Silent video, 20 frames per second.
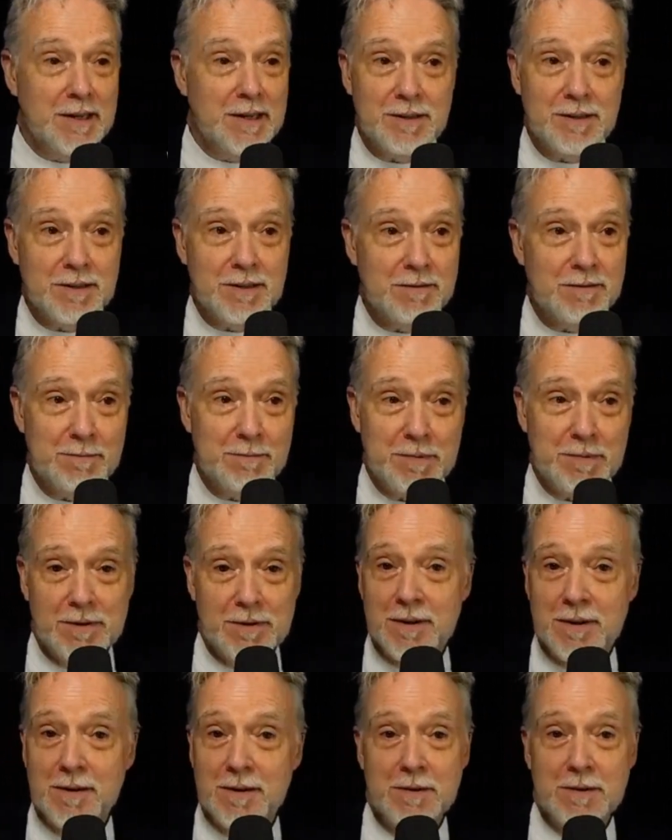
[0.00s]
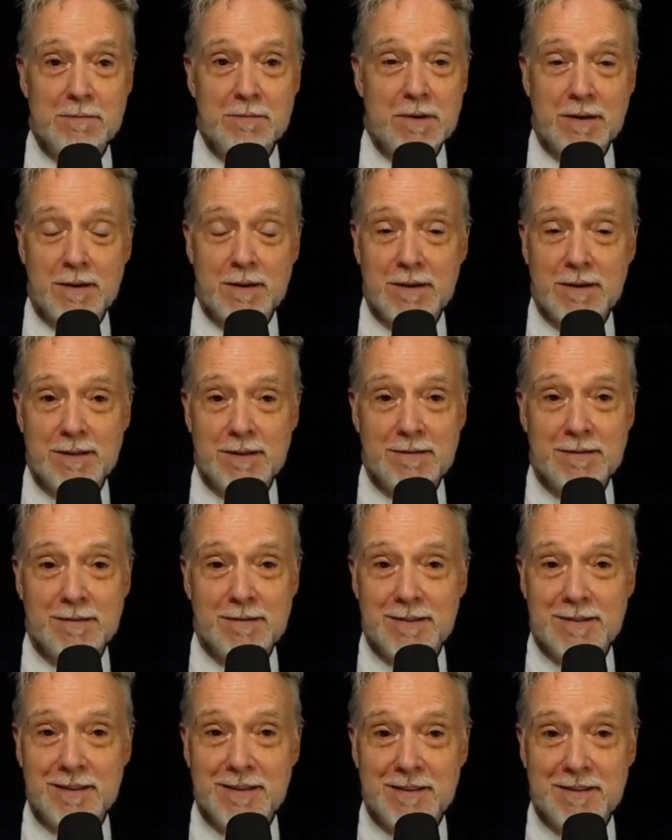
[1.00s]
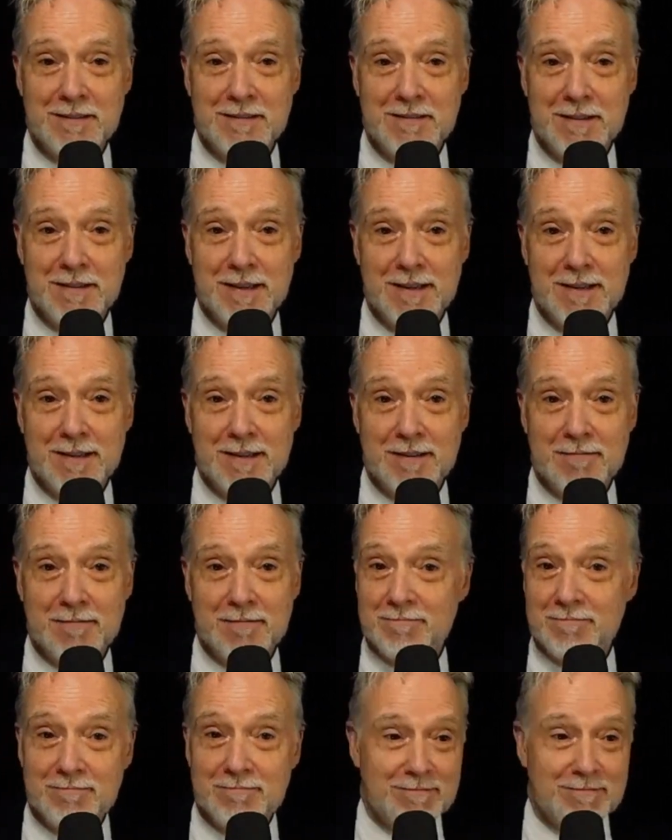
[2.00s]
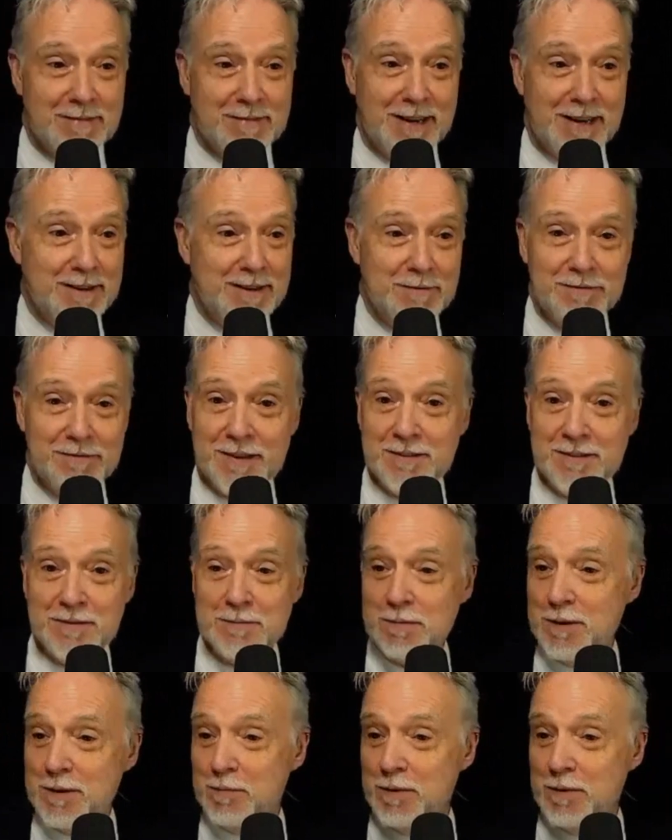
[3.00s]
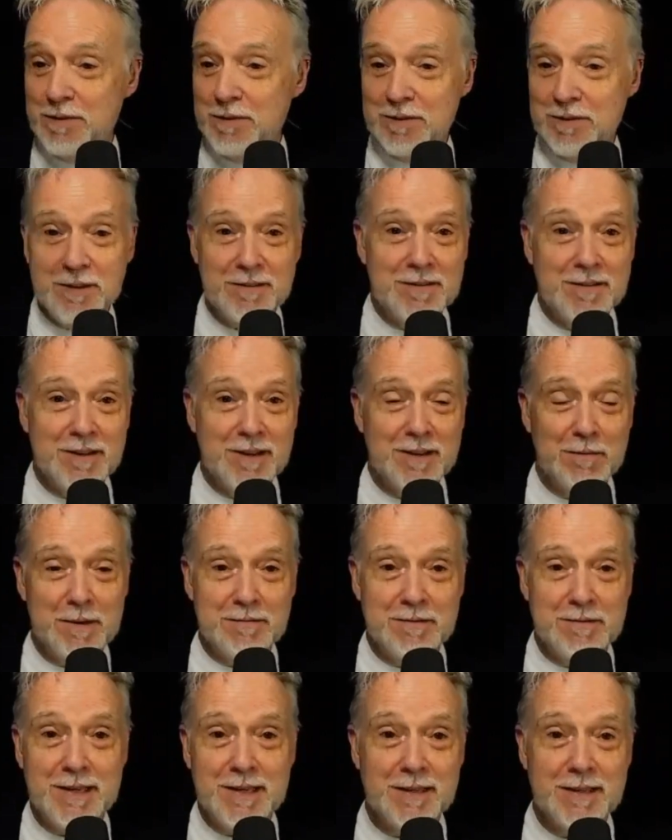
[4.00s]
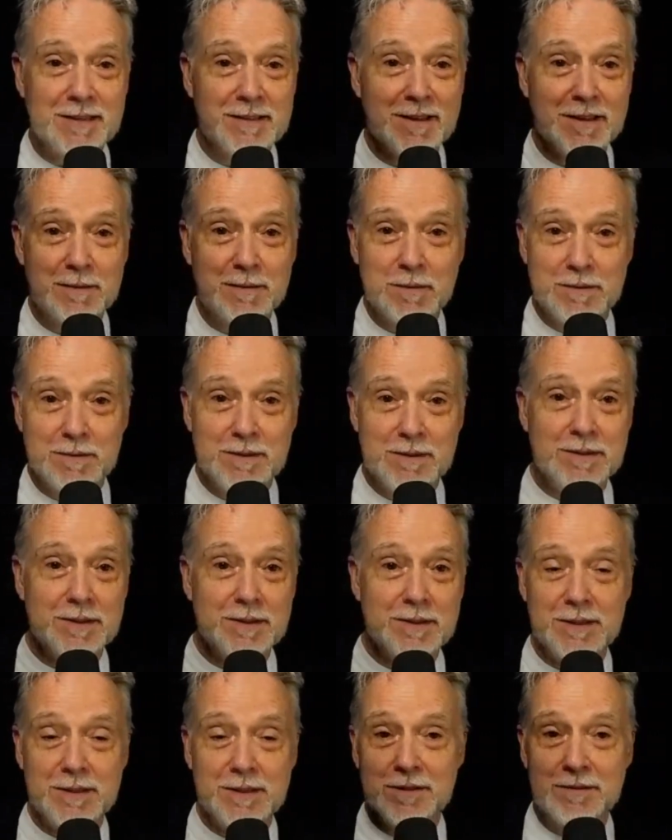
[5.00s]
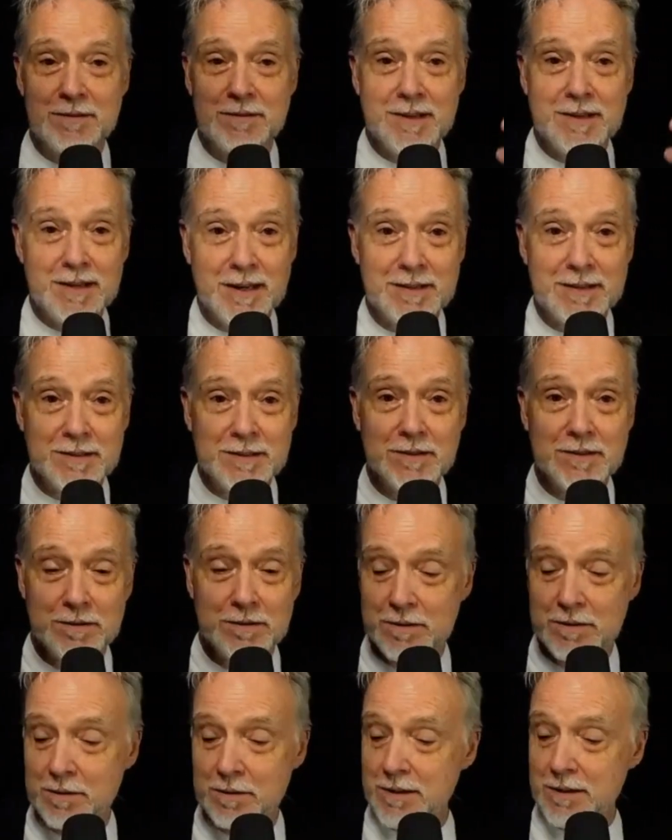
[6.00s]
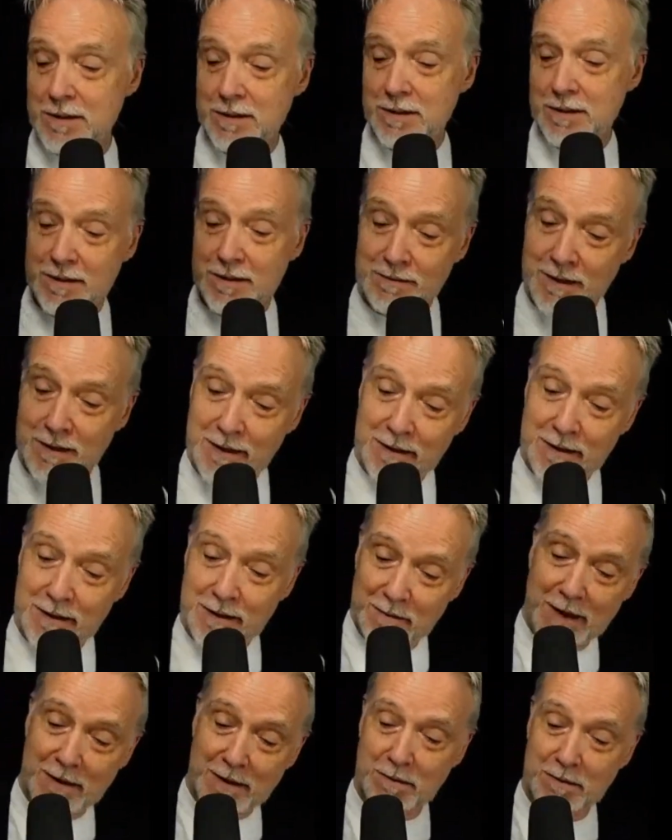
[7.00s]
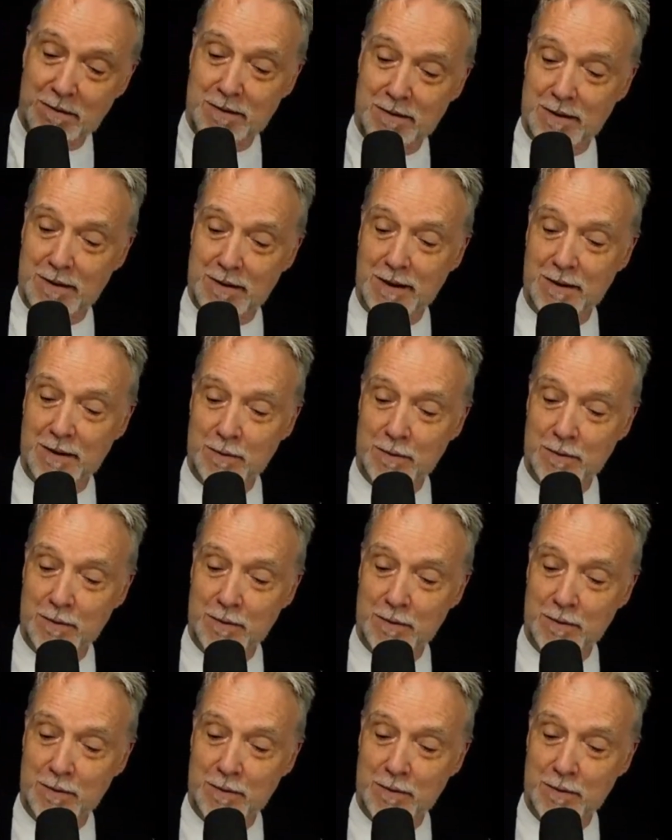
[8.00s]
show up in the shopping mall and uh have have some computers around talk about data talk about what the city's doing and ask those questions you've got to go out and